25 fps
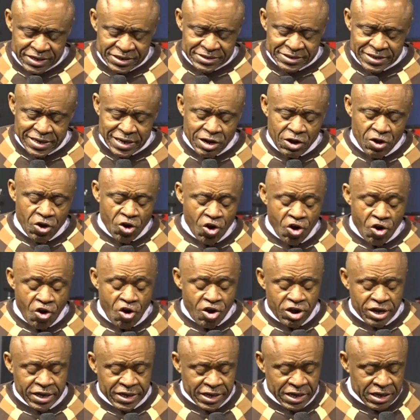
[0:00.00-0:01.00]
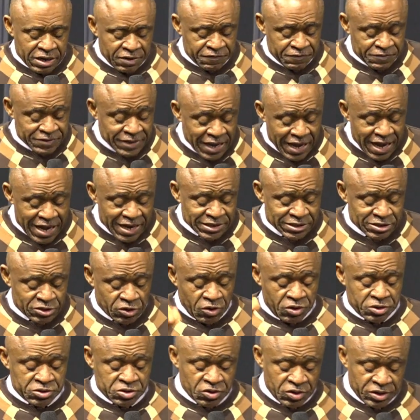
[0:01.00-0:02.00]
say, Oh, give thanks
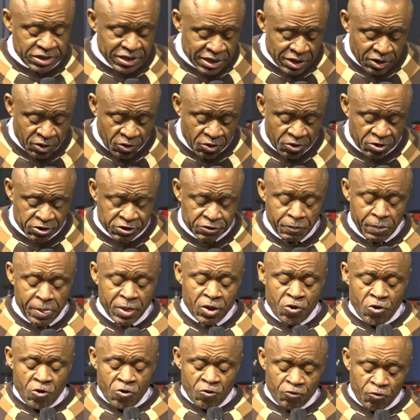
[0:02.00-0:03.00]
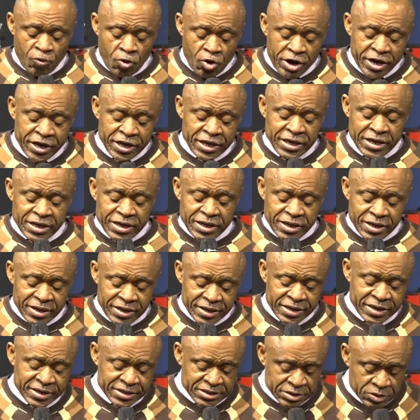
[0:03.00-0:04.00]
unto the Lord, for he
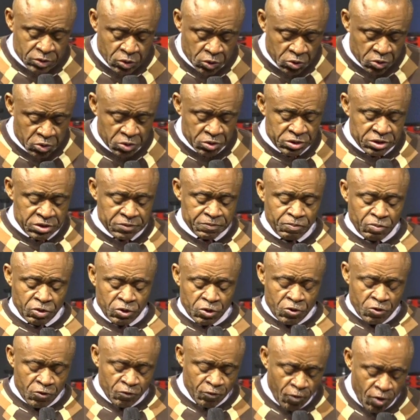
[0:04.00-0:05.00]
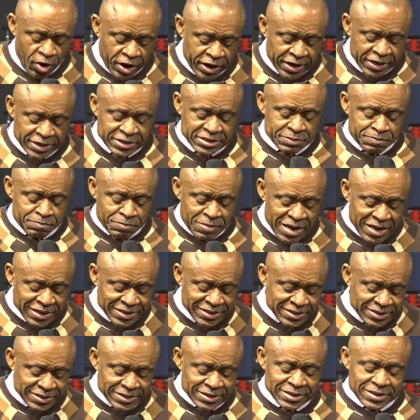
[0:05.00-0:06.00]
is good, for his
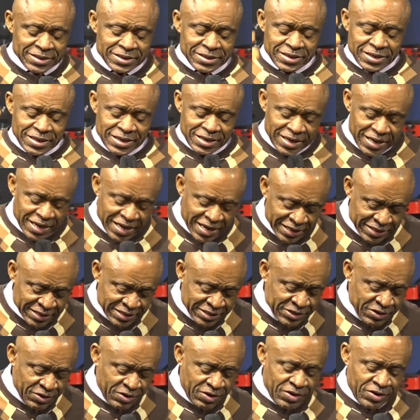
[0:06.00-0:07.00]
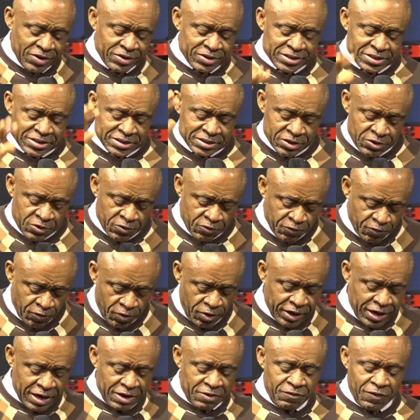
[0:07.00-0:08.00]
mercy endures
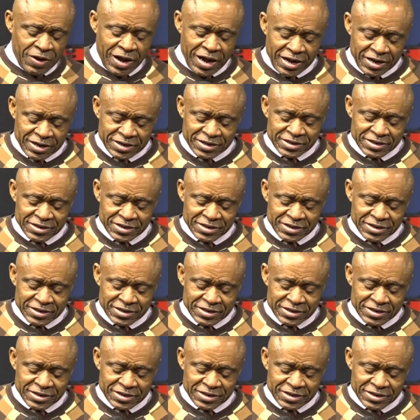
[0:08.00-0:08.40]
forever.